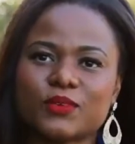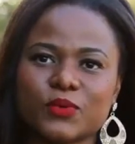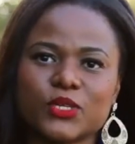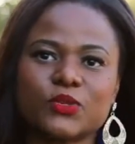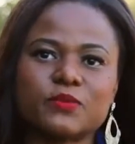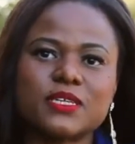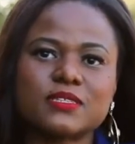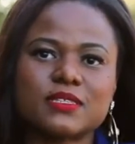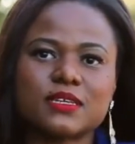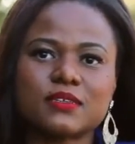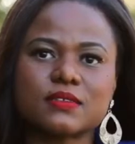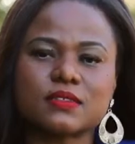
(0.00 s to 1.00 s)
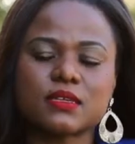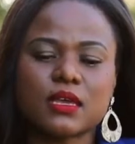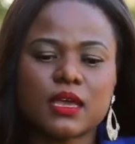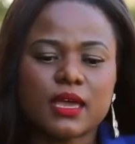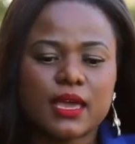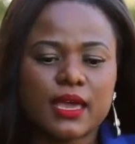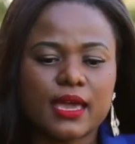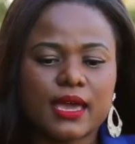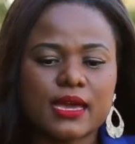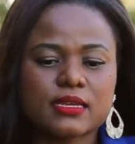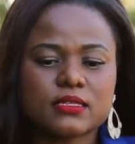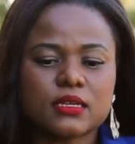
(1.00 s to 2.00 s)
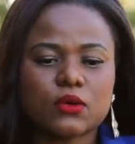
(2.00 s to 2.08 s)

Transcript: that we do business. And